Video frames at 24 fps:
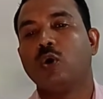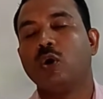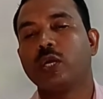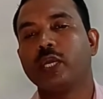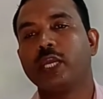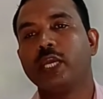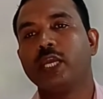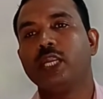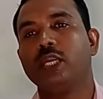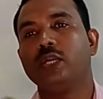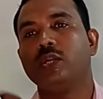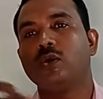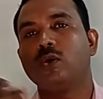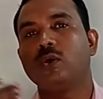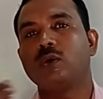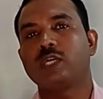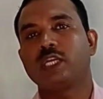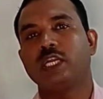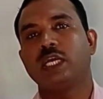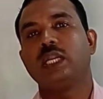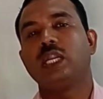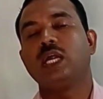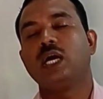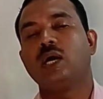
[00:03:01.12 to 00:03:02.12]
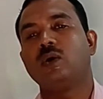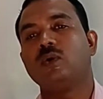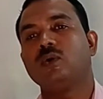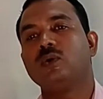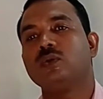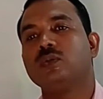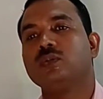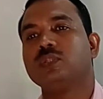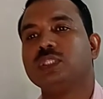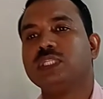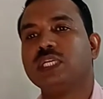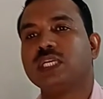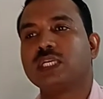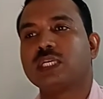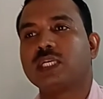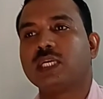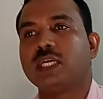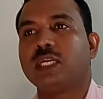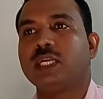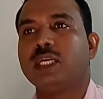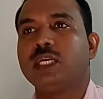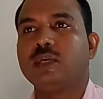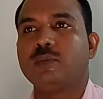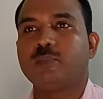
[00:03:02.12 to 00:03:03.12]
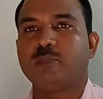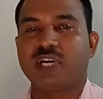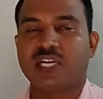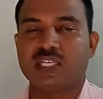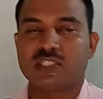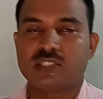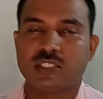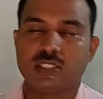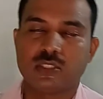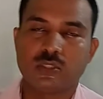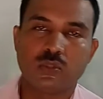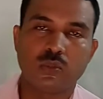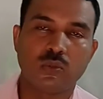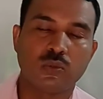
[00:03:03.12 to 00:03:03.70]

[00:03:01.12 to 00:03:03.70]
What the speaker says: okay not allow the current passes